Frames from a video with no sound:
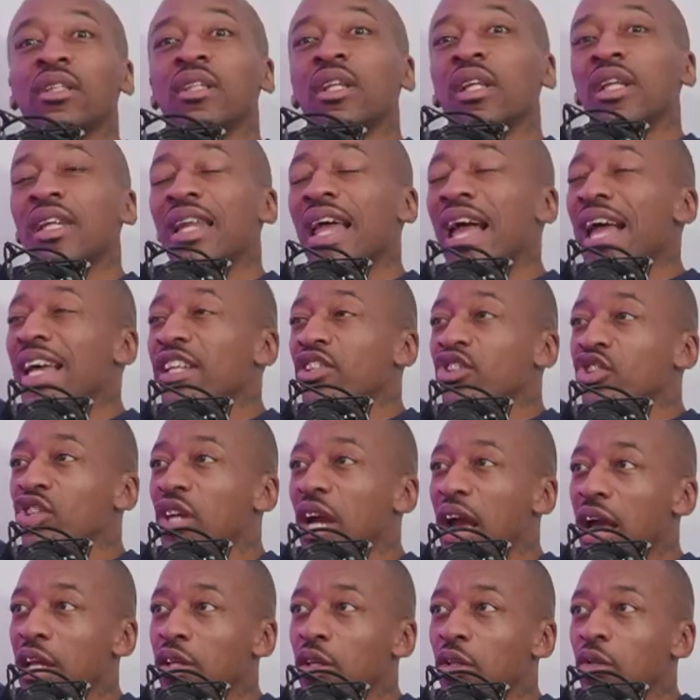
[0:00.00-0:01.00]
that the light
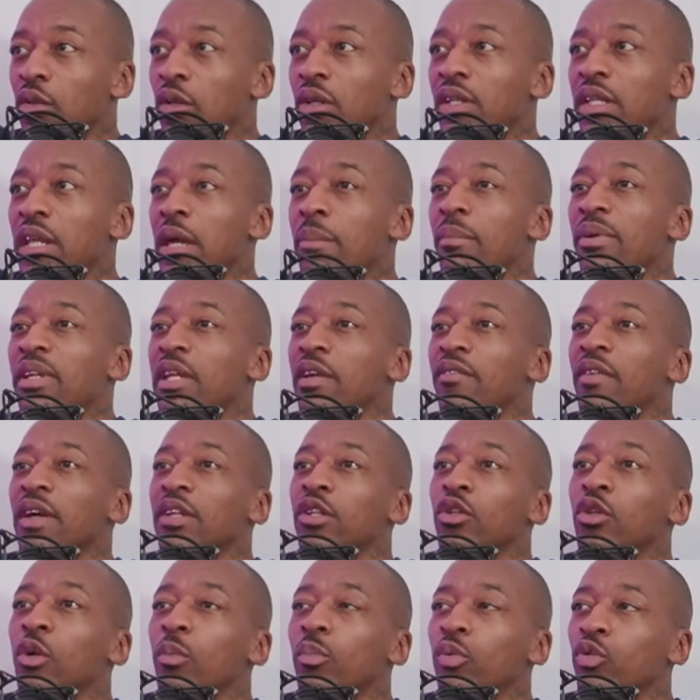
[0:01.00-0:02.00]
shining on them and they've
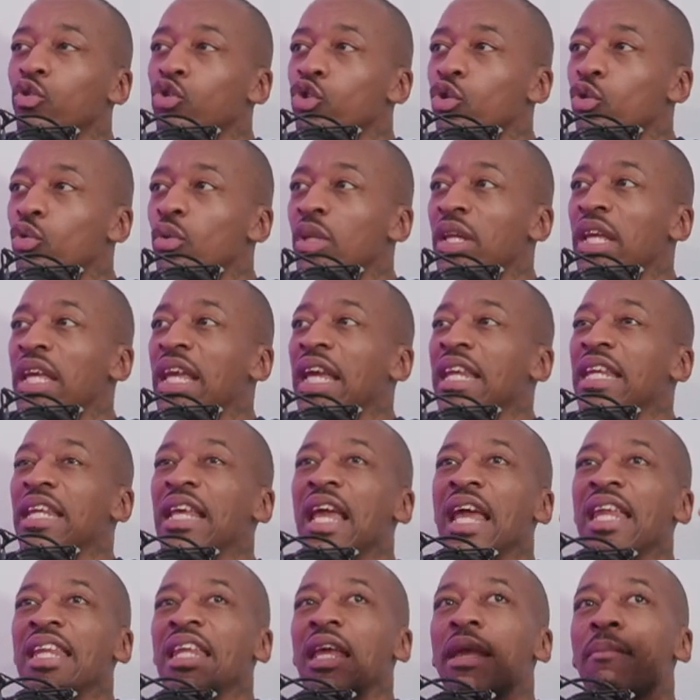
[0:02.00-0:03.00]
had an opportunity and
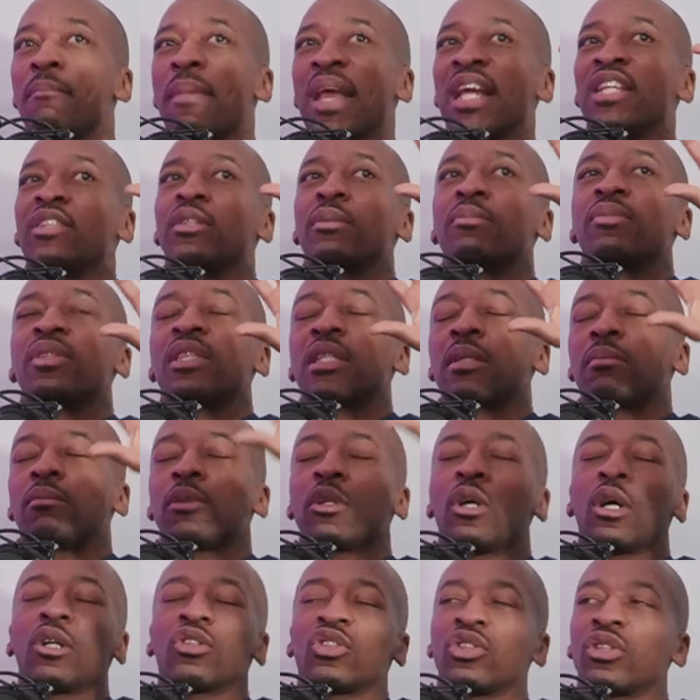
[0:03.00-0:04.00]
it makes them seem
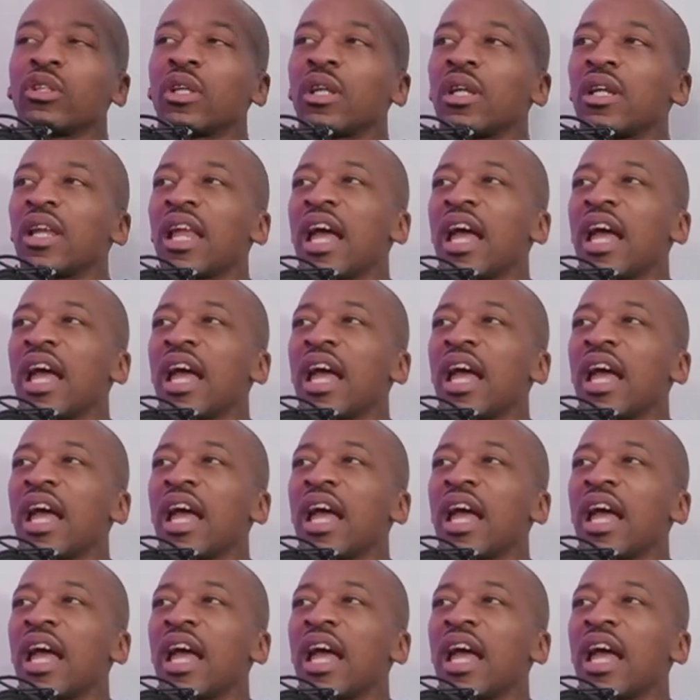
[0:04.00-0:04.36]
larger than